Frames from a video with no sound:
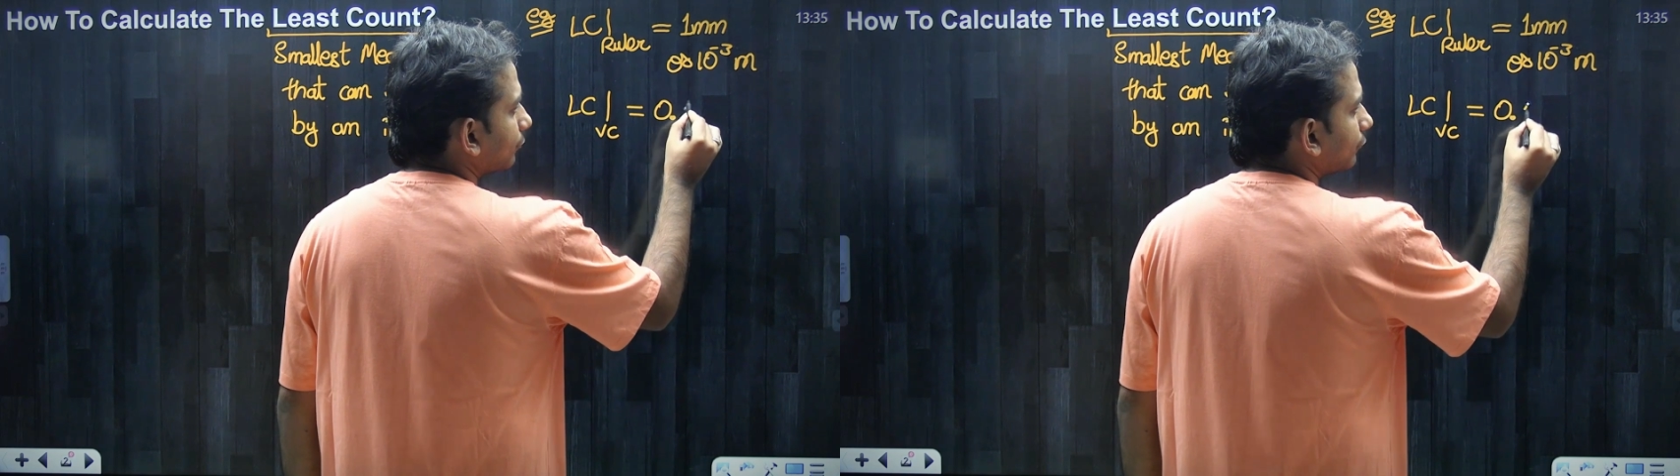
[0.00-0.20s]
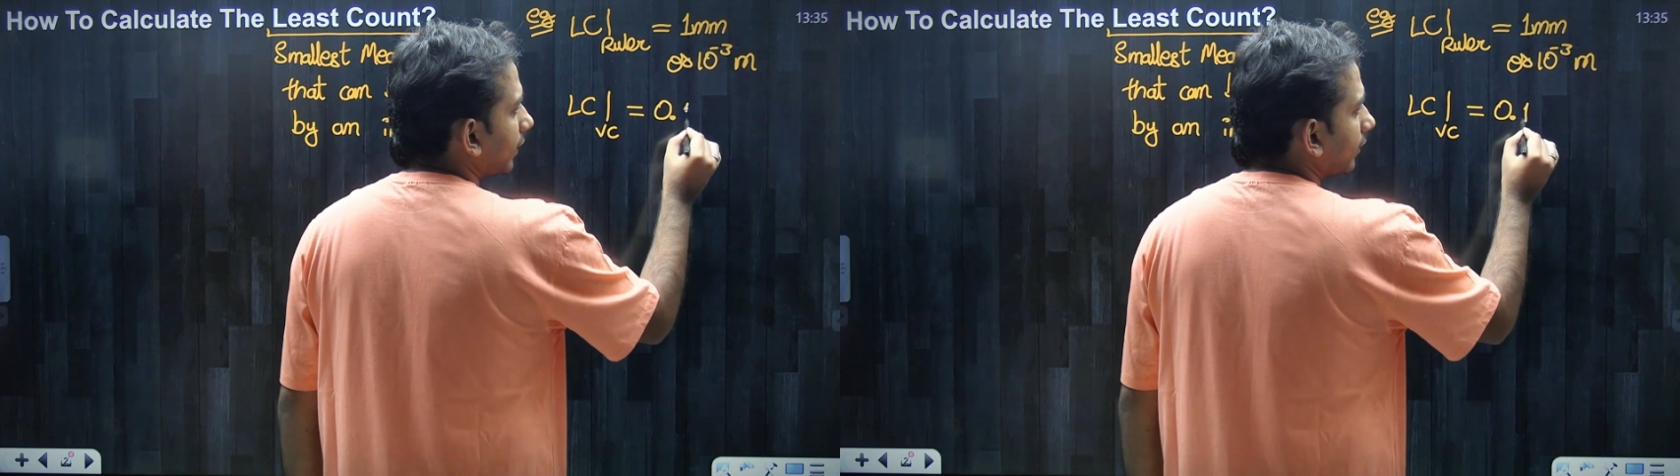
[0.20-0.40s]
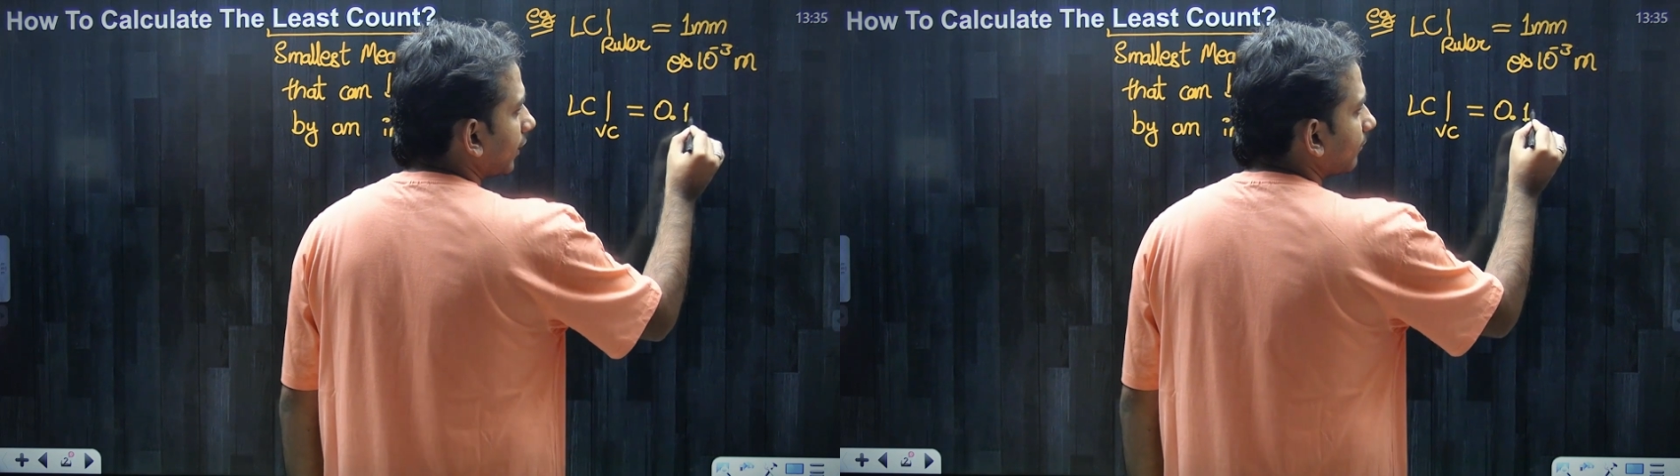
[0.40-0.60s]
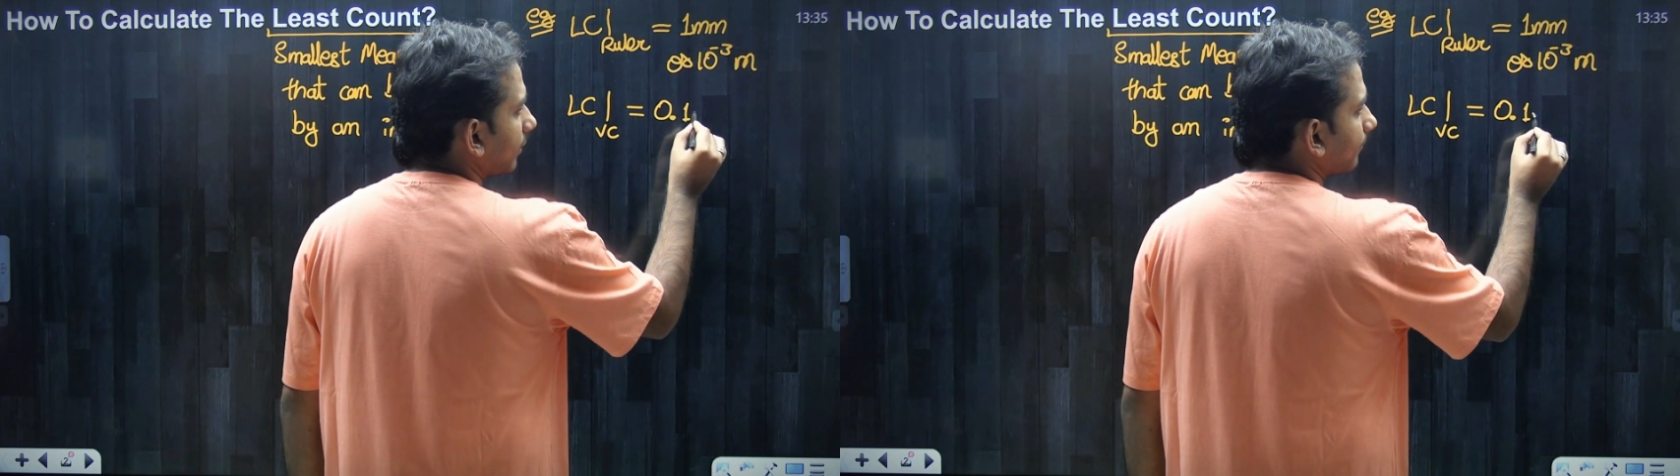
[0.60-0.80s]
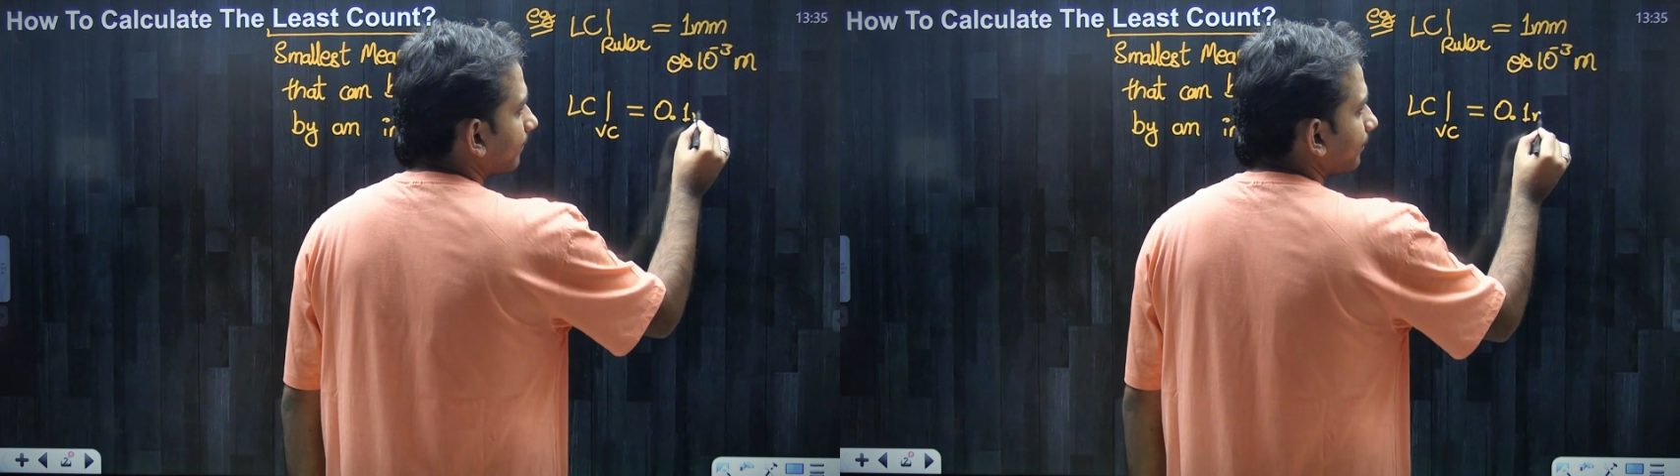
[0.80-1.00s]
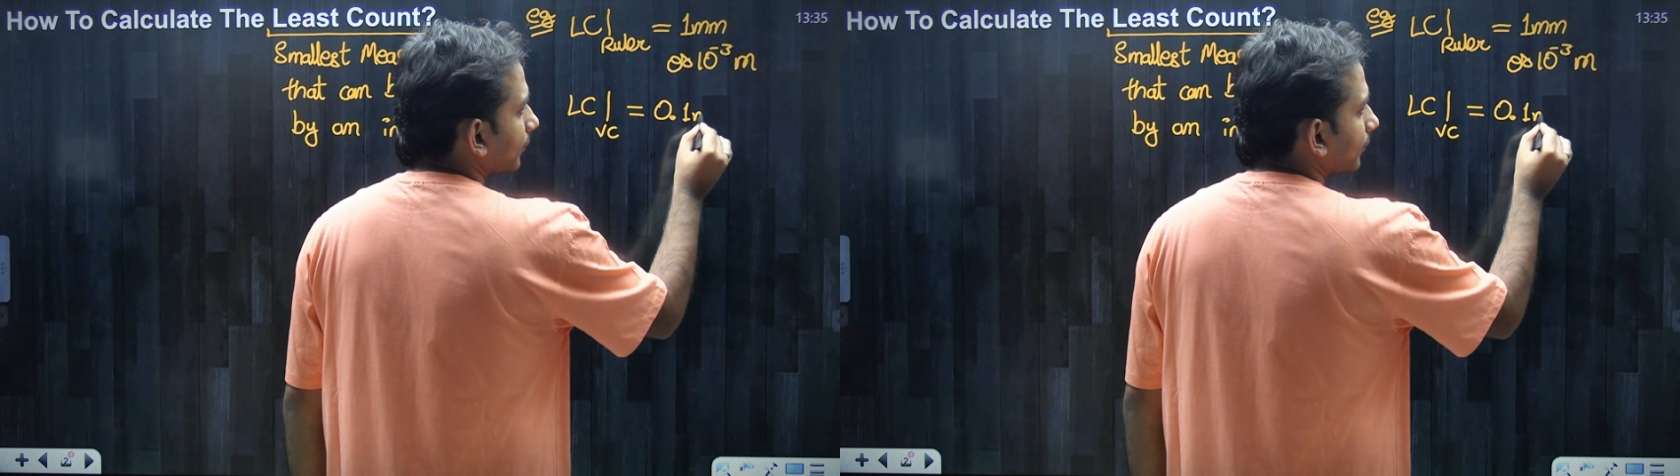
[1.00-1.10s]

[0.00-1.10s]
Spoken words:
mm.